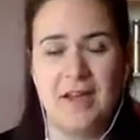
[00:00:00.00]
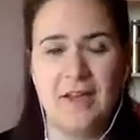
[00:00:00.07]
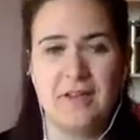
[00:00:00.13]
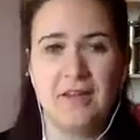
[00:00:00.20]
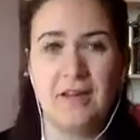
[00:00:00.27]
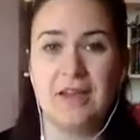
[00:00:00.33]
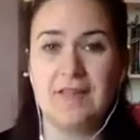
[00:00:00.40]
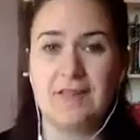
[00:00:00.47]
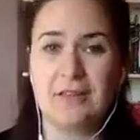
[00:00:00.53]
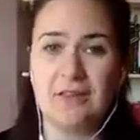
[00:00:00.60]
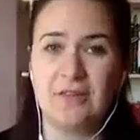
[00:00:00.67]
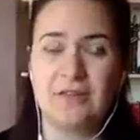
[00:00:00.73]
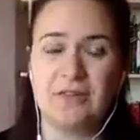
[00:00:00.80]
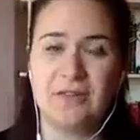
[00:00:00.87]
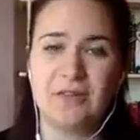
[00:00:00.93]
then even
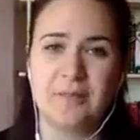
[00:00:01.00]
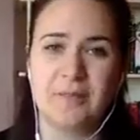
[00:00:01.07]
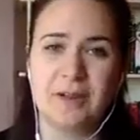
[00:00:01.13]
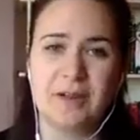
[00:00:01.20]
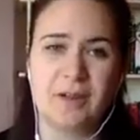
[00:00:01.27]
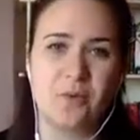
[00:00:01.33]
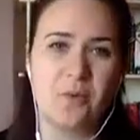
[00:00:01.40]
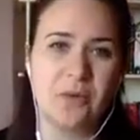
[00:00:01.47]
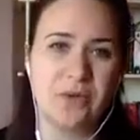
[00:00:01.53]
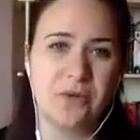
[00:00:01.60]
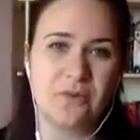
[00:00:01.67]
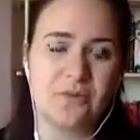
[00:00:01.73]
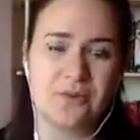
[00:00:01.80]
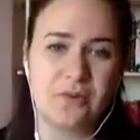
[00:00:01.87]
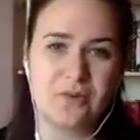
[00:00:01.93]
using something like a
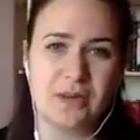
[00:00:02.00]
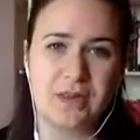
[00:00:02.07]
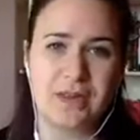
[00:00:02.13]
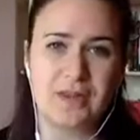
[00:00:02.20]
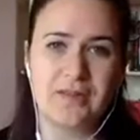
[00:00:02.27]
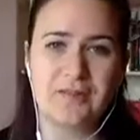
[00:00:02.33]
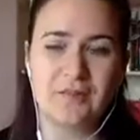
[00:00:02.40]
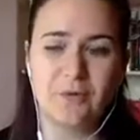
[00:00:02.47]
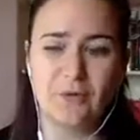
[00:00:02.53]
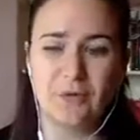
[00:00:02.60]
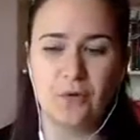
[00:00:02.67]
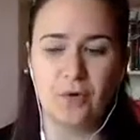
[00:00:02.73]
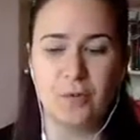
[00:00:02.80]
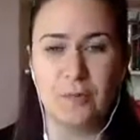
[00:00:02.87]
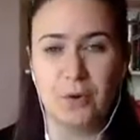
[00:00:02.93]
wheeled suitcase
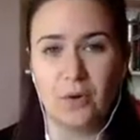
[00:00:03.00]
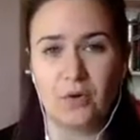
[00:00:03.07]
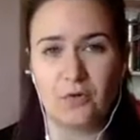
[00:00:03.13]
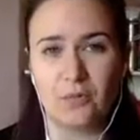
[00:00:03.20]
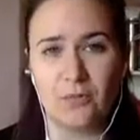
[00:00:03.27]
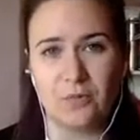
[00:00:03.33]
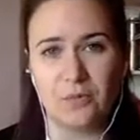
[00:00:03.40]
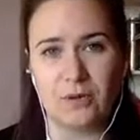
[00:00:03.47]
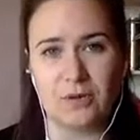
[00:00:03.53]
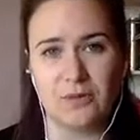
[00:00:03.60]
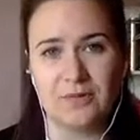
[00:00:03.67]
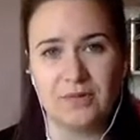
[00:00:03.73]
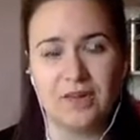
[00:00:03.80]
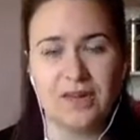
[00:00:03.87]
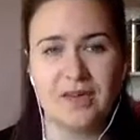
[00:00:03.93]
or a box with wheels